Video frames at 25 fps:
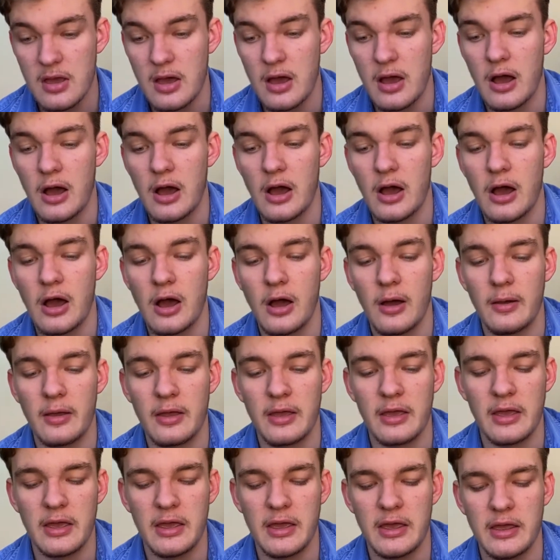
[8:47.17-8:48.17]

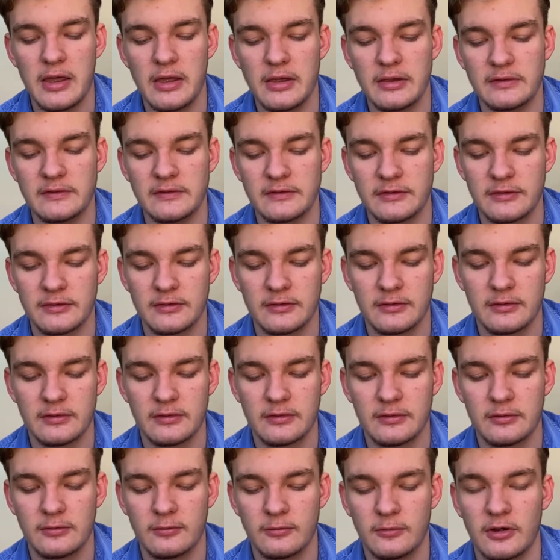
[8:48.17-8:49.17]
And
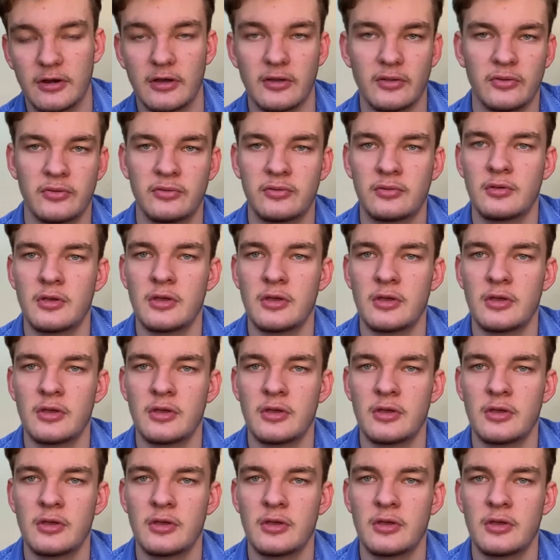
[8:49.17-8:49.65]
what else?